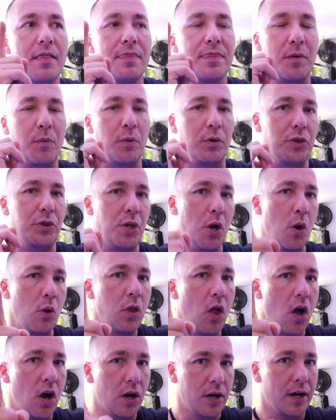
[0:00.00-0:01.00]
there will no
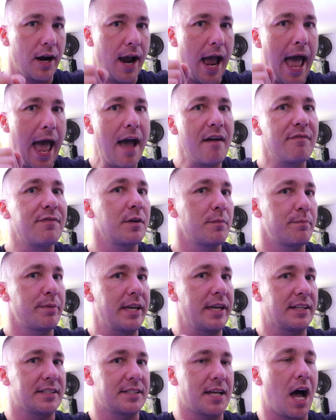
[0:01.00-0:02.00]
longer ever
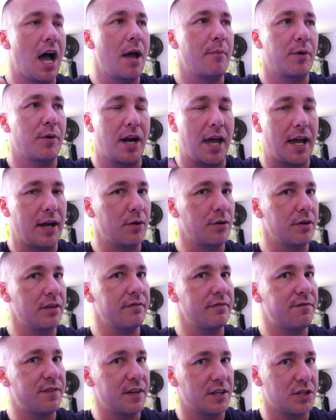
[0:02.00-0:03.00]
be a time when I go to the
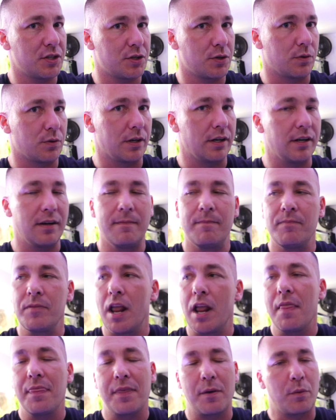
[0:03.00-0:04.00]
fish store,
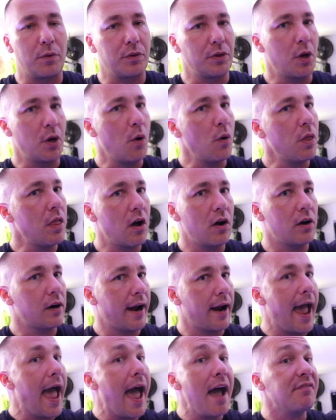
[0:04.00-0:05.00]
there will no
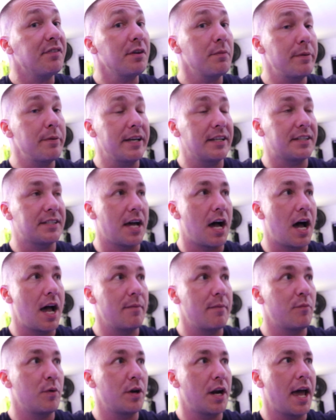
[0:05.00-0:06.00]
longer ever be a
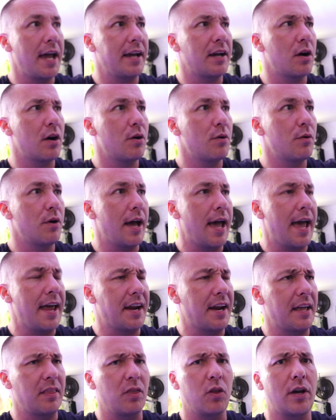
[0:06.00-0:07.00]
time when I go
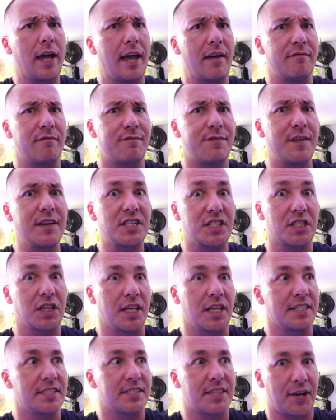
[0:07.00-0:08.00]
and I look at fish
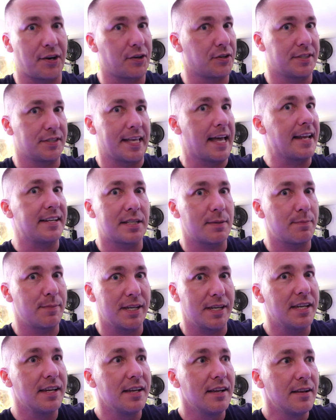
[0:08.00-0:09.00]
lists that are sent to
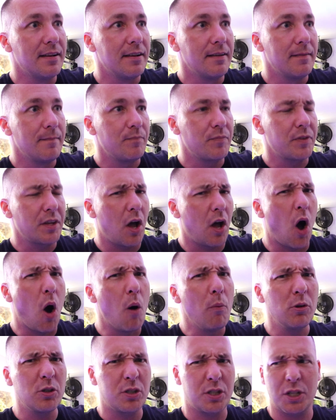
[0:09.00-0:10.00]
me
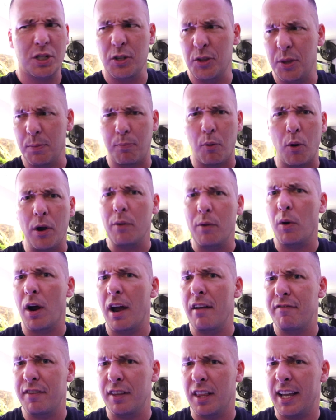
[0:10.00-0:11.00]
almost to the point where
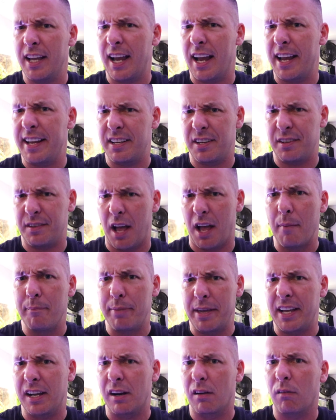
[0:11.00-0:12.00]
I feel like I'm
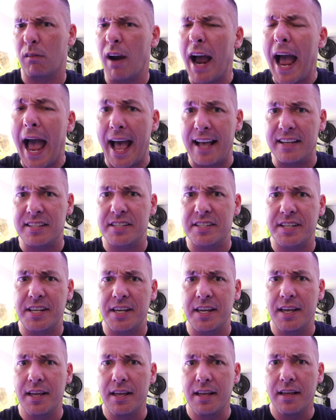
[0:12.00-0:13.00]
being harassed,
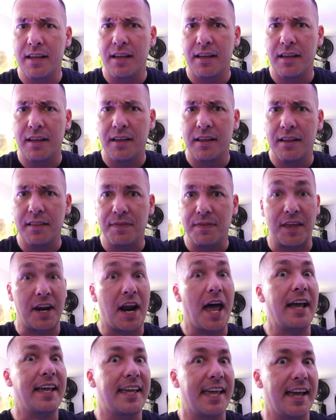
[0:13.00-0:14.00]
that
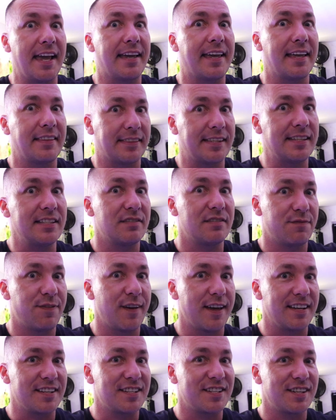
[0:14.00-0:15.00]
I can't get these
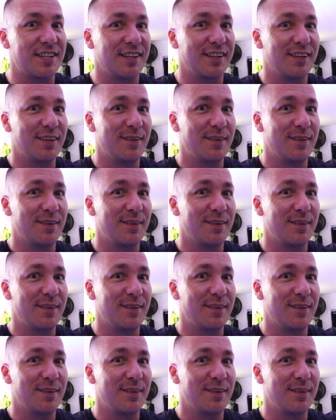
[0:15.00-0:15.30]
fish.